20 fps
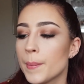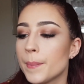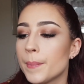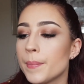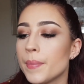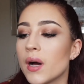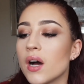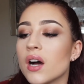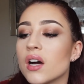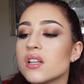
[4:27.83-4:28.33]

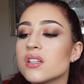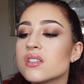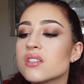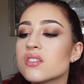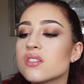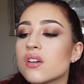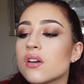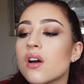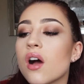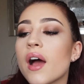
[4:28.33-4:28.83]
but
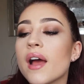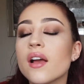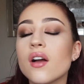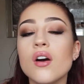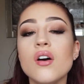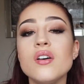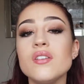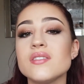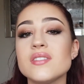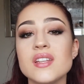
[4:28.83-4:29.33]
I
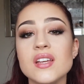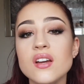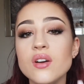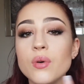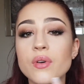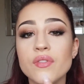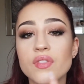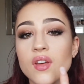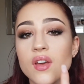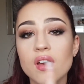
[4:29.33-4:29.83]
can't deal
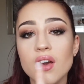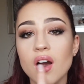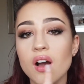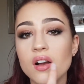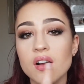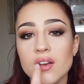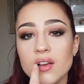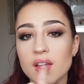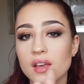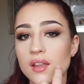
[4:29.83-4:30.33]
with the
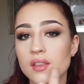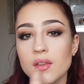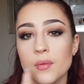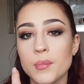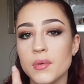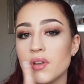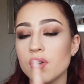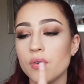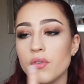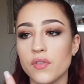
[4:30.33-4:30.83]
gunk in the
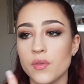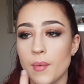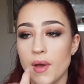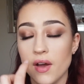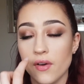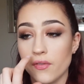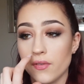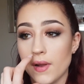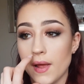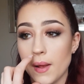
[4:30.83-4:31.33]
middle of the
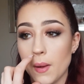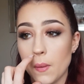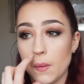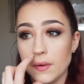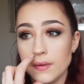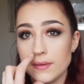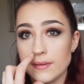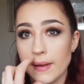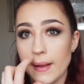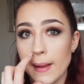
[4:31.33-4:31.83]
mouth, like,
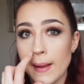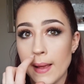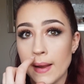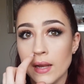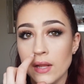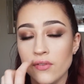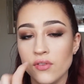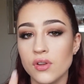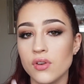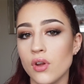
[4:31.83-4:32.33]
honestly. And
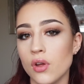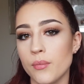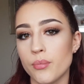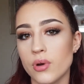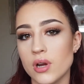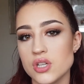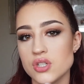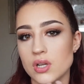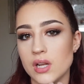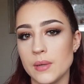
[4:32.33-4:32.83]
if you don't
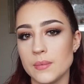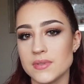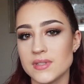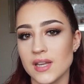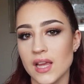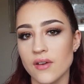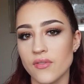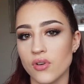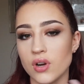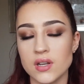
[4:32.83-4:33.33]
press your lips
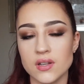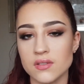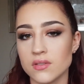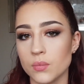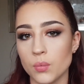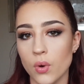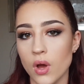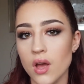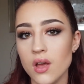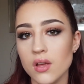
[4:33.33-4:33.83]
together, it
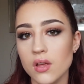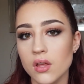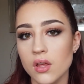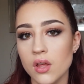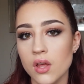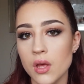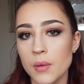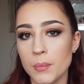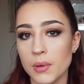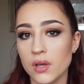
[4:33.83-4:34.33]
doesn't work,
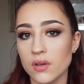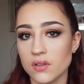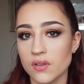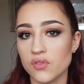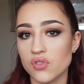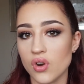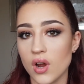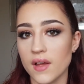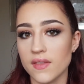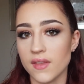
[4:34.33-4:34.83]
because
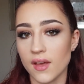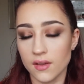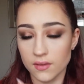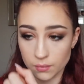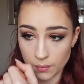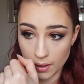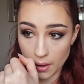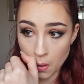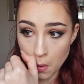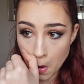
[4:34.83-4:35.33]
I've tried that
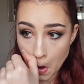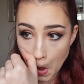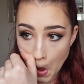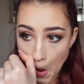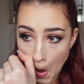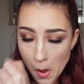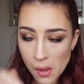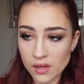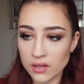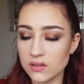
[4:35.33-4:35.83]
as well.
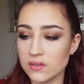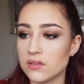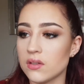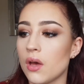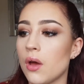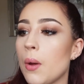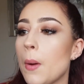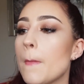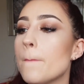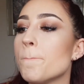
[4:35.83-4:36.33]

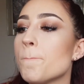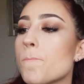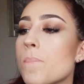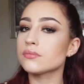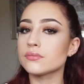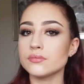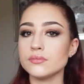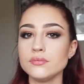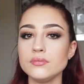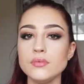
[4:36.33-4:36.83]
So
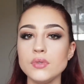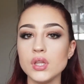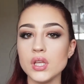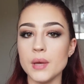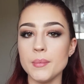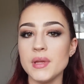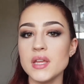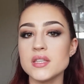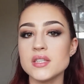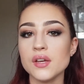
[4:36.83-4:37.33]
I
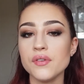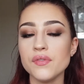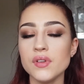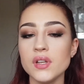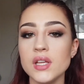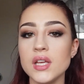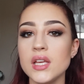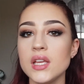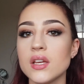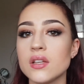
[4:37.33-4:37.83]
mean, it
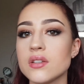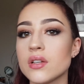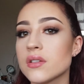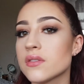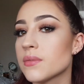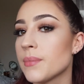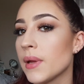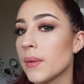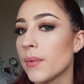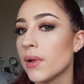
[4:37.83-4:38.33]
definitely
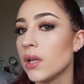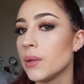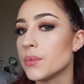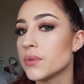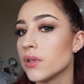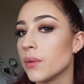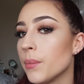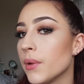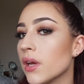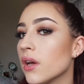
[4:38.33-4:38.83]
does make my
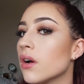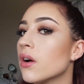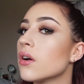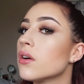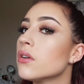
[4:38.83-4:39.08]
lips look bigger.